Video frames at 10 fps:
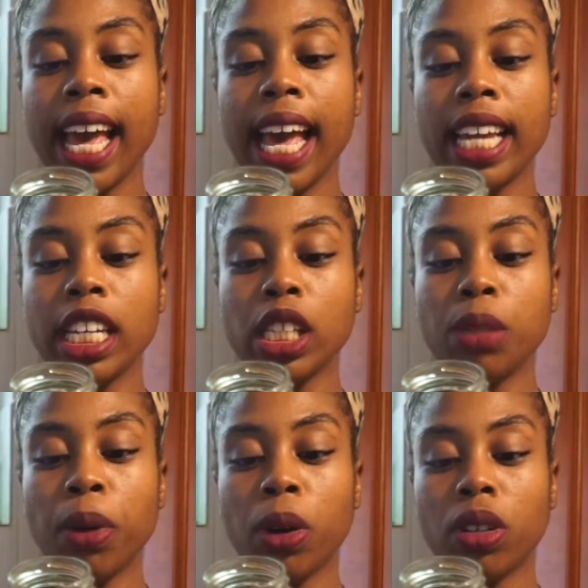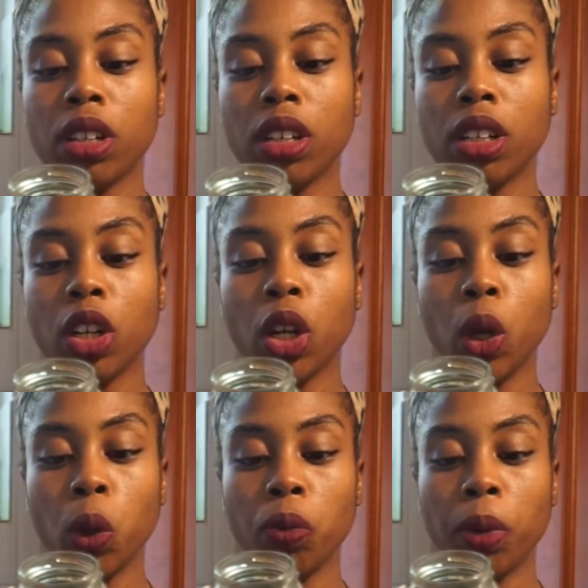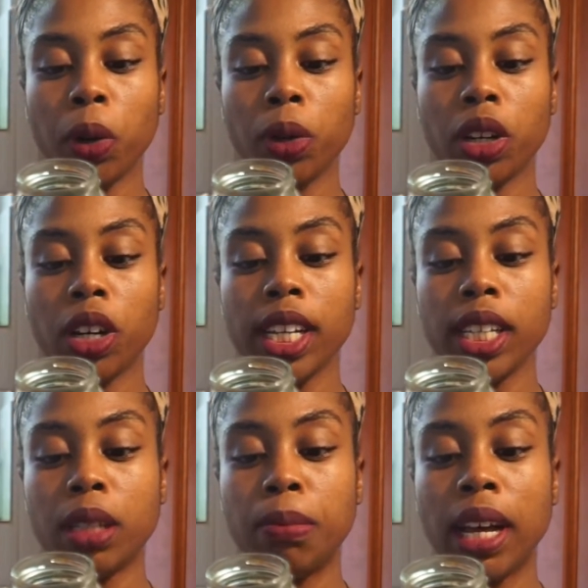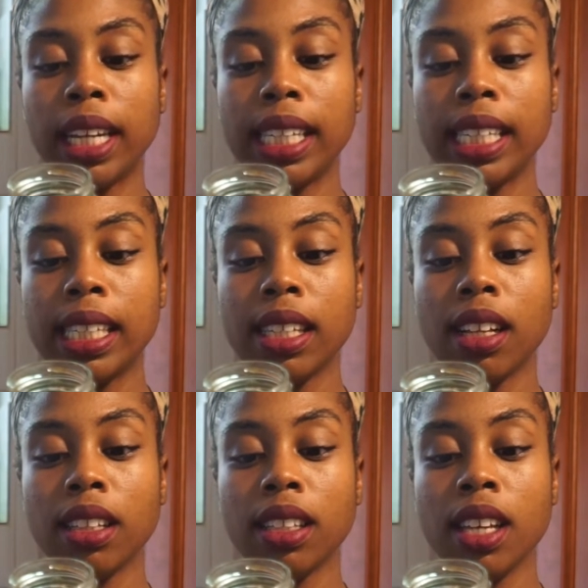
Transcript: anise powder, clove powder, East Bali sea salt.